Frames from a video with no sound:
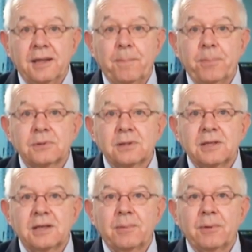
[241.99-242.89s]
That puts the
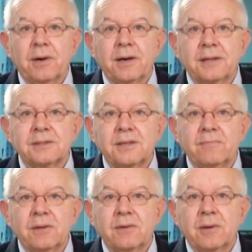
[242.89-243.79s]
TWI at
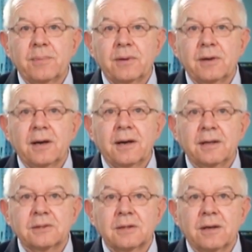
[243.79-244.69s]

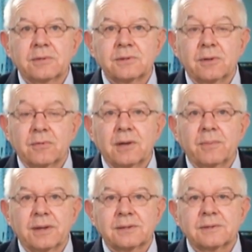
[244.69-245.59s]
73.9, its lowest in 3
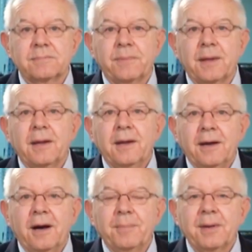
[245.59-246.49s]
weeks.
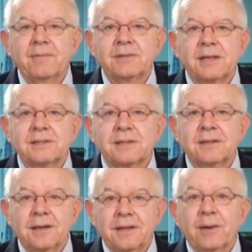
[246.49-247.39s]
I'm David
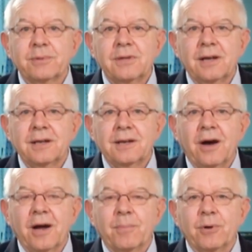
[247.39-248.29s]
Chaston. That was 90 at
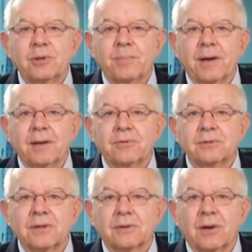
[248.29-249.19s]
9, brought to you by
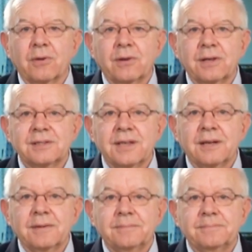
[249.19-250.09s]

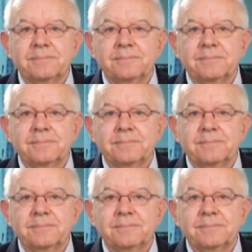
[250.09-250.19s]
interest.co.nz.